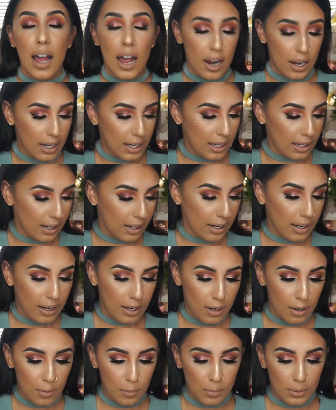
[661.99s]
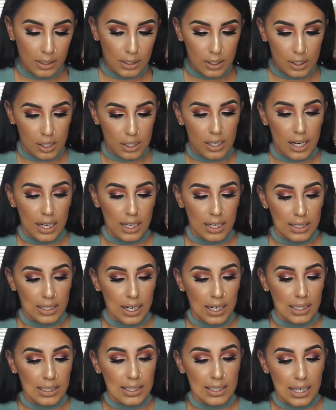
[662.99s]
out of here with your
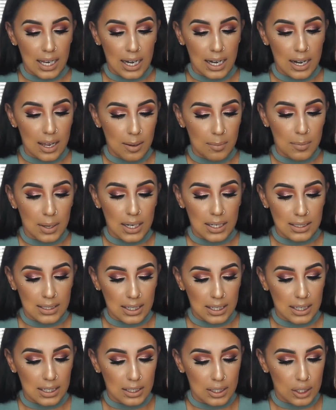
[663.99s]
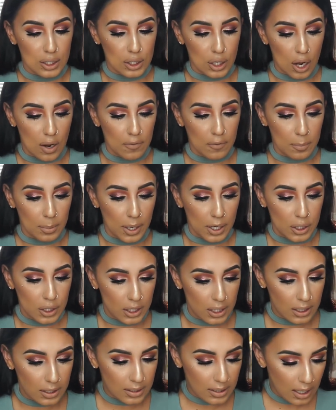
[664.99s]
99 cent amazing soft
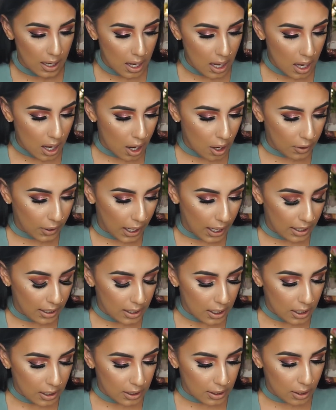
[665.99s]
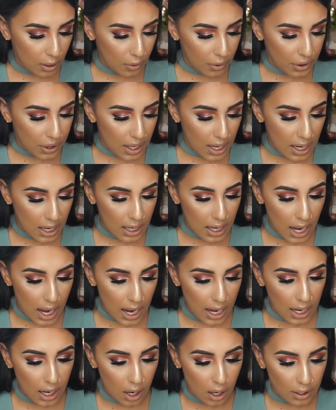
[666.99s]
brushes. Okay, so then
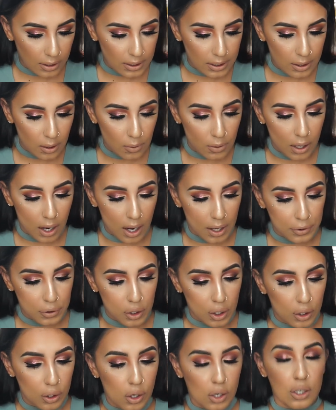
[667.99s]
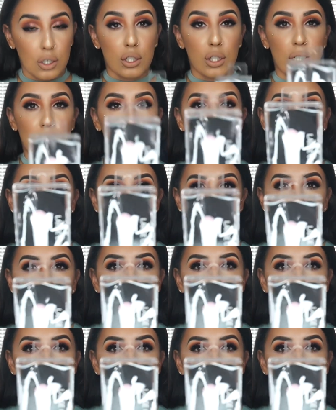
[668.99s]
I also got the large concealer